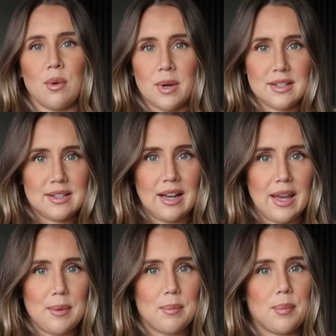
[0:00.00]
went to
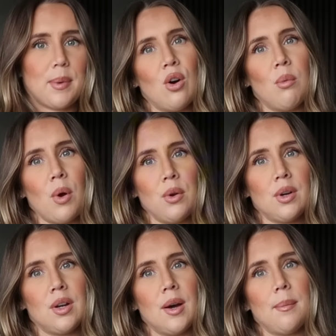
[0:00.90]
sleep, got
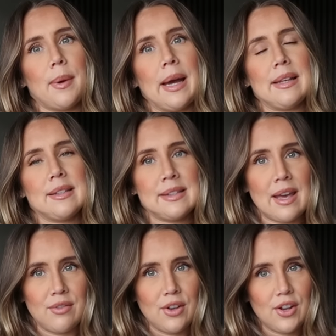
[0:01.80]
woken up at
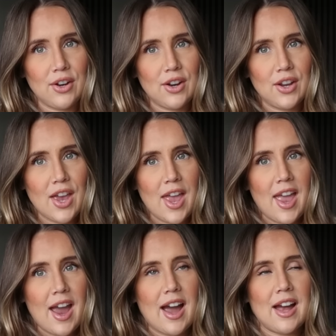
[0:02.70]
7,
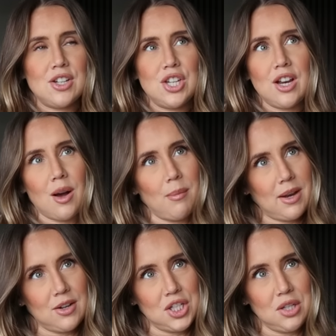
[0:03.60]
and she come
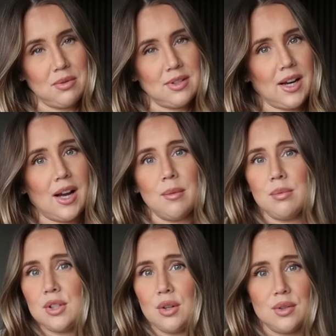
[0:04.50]
in and she was like, I'm
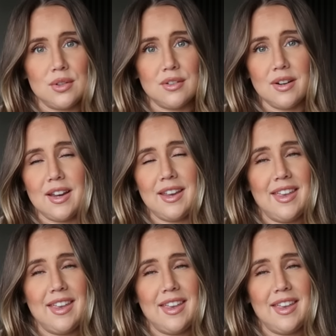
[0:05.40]
so sorry.